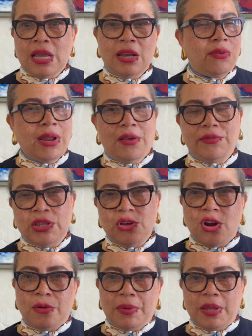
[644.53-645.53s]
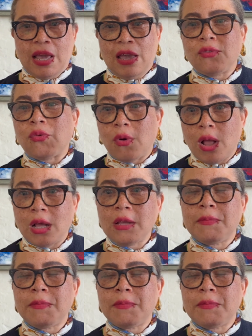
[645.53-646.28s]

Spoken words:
I don't have any carpet. I have a rug,